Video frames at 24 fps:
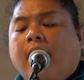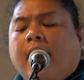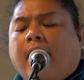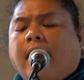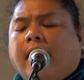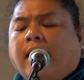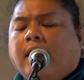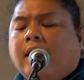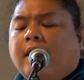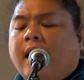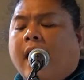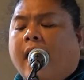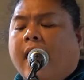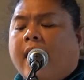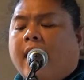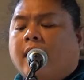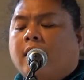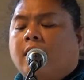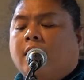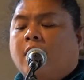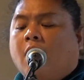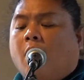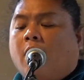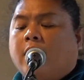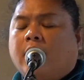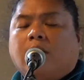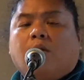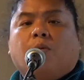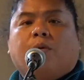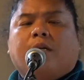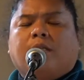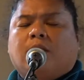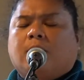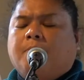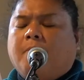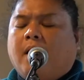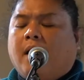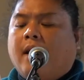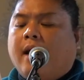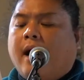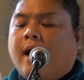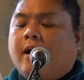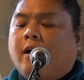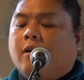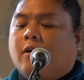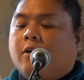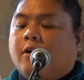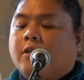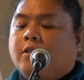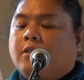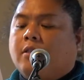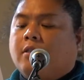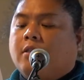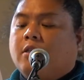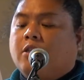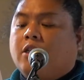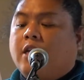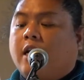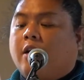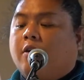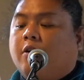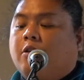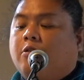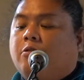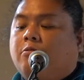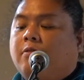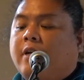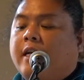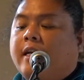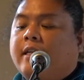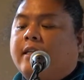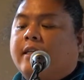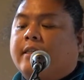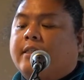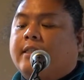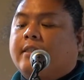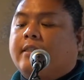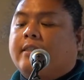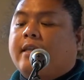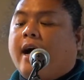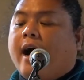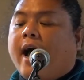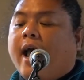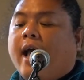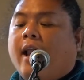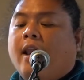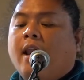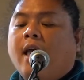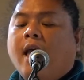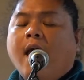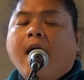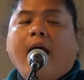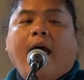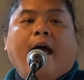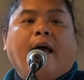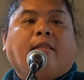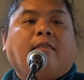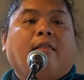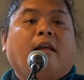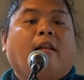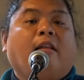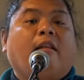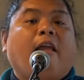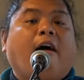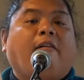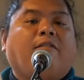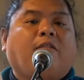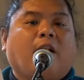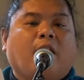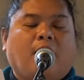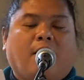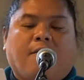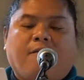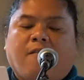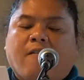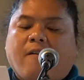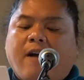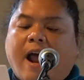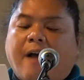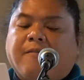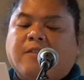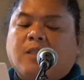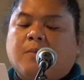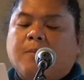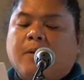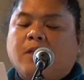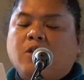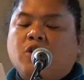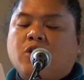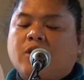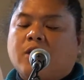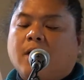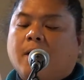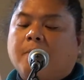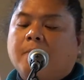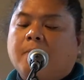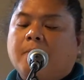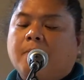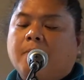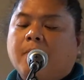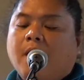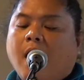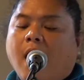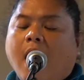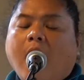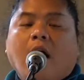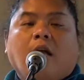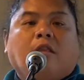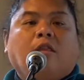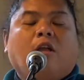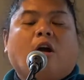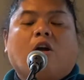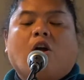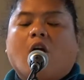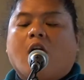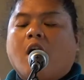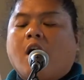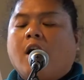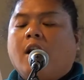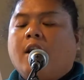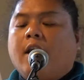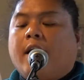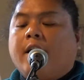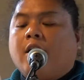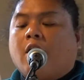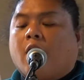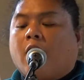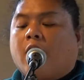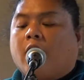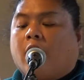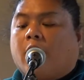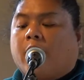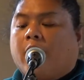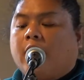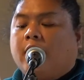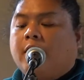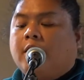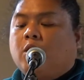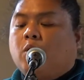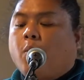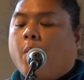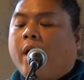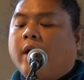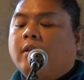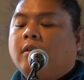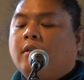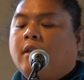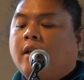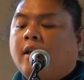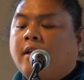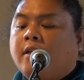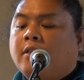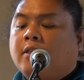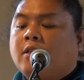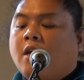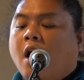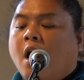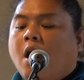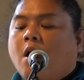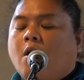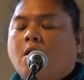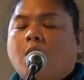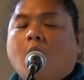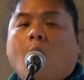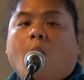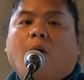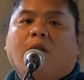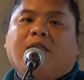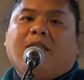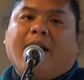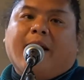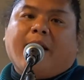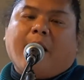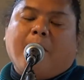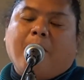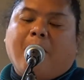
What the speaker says: Inday had known it was Milagros. She could read the style and the level of craftsmanship. The girl in her early 20s rolled like a